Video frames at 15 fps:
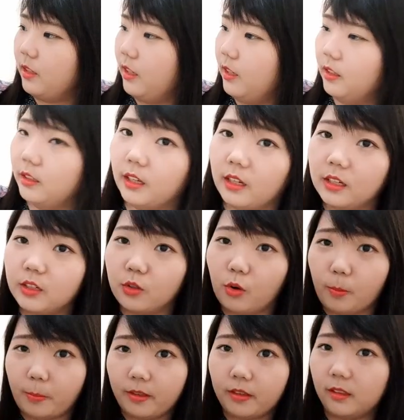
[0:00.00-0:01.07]
Okay, they
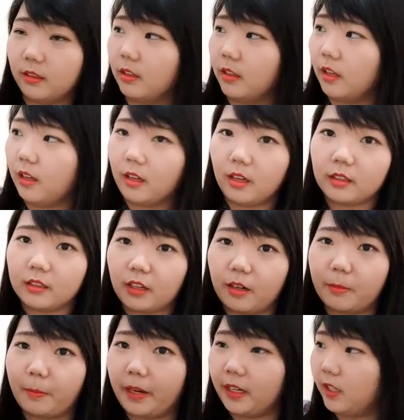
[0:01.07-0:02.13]
double their
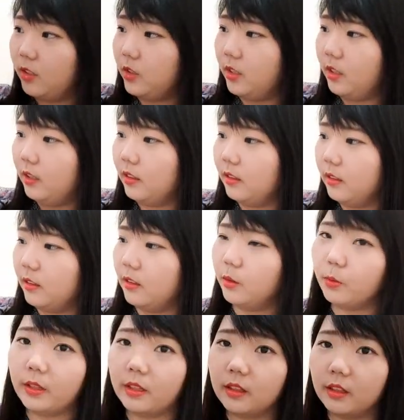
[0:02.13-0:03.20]

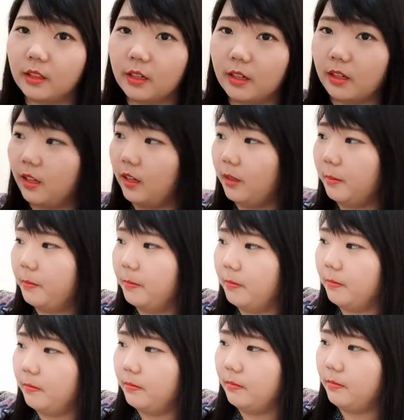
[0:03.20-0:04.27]
packaging with a
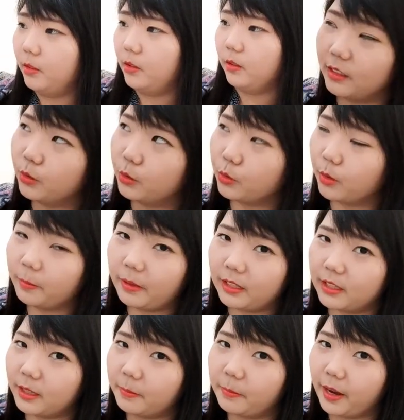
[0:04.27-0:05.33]
usual
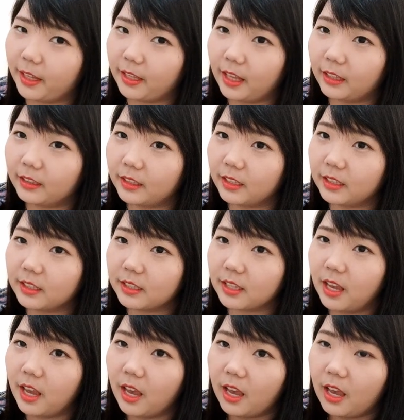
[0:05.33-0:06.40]
plastic bag like this,
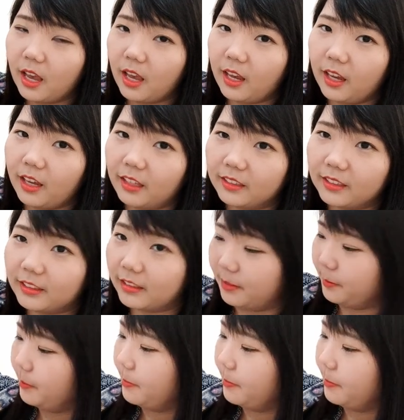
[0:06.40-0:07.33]
and